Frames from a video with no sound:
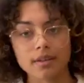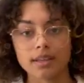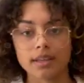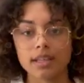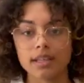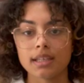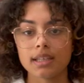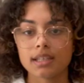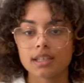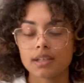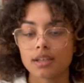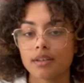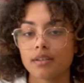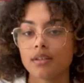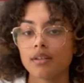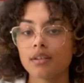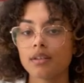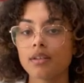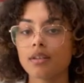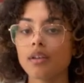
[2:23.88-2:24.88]
the
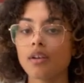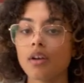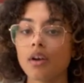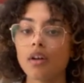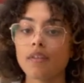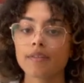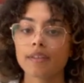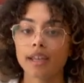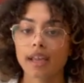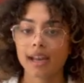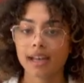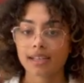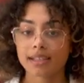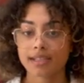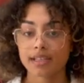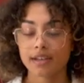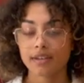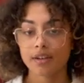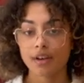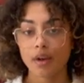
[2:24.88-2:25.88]
condition of the
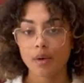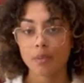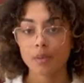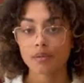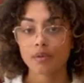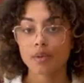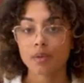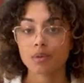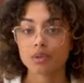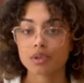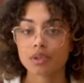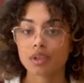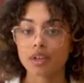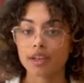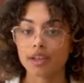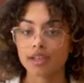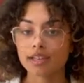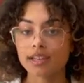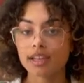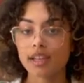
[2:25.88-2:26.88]
exterior we've called
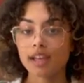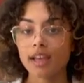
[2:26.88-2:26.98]
good.